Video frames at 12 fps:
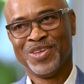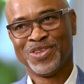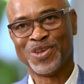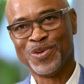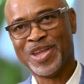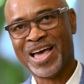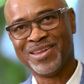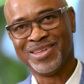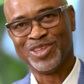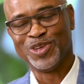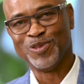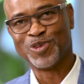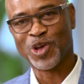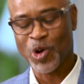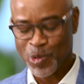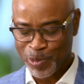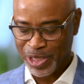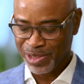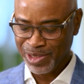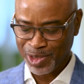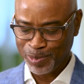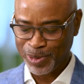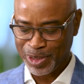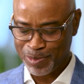So now that you've told me a
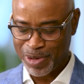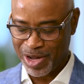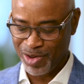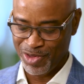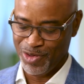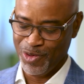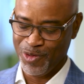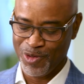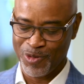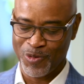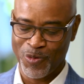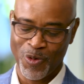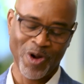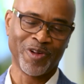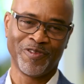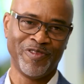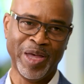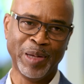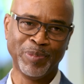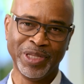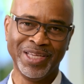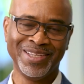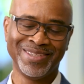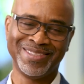little bit about your work
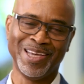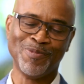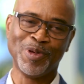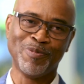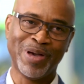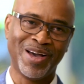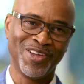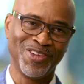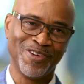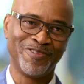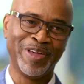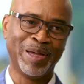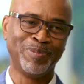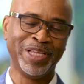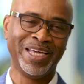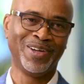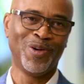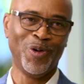family, tell me about your family at